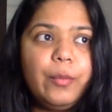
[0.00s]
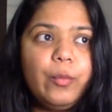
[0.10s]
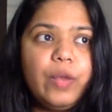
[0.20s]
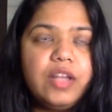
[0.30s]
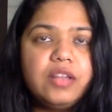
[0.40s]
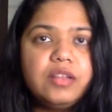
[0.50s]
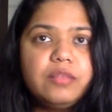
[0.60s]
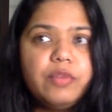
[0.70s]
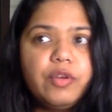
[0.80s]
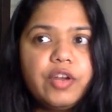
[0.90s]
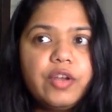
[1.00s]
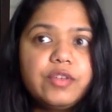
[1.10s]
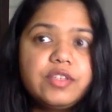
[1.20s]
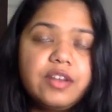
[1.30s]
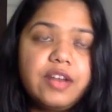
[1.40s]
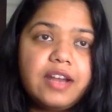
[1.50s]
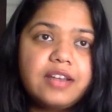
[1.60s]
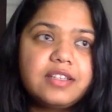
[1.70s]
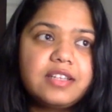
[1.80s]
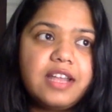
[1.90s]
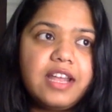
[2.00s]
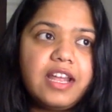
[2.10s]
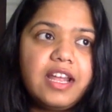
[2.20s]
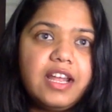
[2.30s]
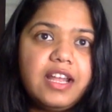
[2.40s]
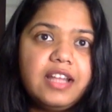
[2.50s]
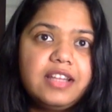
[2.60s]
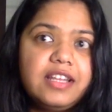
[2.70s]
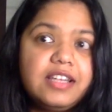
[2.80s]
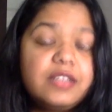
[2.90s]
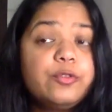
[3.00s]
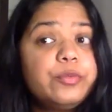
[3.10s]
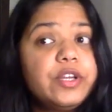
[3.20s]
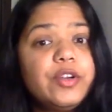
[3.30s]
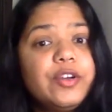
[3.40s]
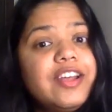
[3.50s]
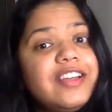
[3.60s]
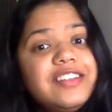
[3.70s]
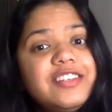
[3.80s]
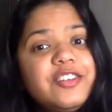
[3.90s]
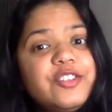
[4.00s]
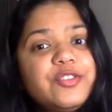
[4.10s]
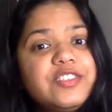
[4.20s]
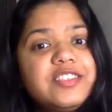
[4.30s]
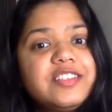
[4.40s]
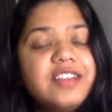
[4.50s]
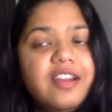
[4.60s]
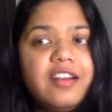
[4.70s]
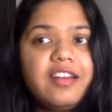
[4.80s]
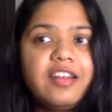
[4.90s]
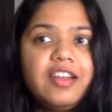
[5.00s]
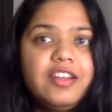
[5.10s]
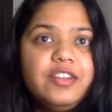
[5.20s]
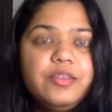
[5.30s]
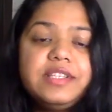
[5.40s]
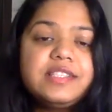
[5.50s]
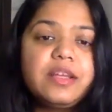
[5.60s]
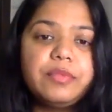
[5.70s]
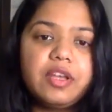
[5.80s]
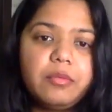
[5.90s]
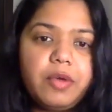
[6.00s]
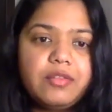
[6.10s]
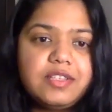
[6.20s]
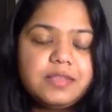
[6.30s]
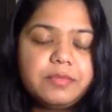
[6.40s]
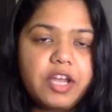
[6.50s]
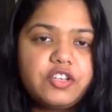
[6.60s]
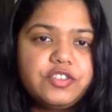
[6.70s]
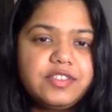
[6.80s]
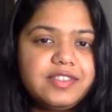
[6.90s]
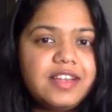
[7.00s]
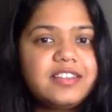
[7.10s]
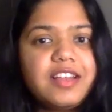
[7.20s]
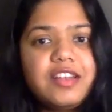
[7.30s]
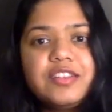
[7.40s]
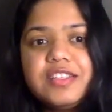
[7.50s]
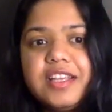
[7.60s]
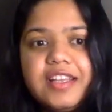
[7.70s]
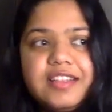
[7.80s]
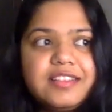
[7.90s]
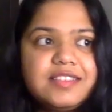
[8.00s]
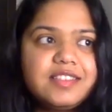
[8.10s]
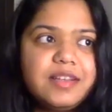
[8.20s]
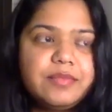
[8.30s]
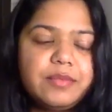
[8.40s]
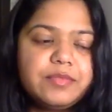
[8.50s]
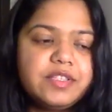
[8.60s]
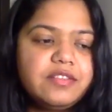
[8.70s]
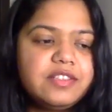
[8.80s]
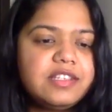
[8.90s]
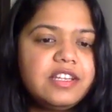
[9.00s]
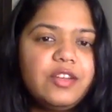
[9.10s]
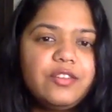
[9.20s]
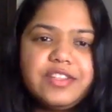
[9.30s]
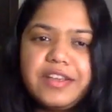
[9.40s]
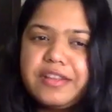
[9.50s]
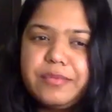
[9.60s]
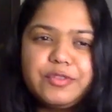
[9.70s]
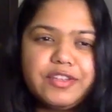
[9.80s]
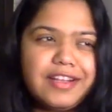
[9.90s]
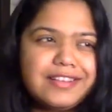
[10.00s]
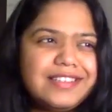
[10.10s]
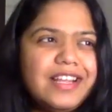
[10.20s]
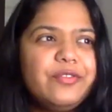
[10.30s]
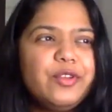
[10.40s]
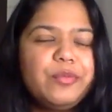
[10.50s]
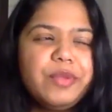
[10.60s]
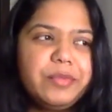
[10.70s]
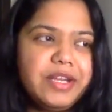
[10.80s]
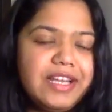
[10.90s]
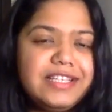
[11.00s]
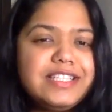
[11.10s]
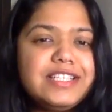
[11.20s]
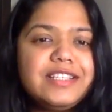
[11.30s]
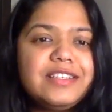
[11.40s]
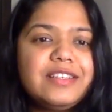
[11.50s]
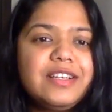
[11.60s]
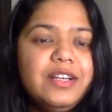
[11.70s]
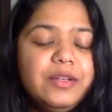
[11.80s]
when Mercury goes direct, then it would be a good idea to start doing something about these passions. So start taking them seriously, or taking them to the next level, or maybe an idea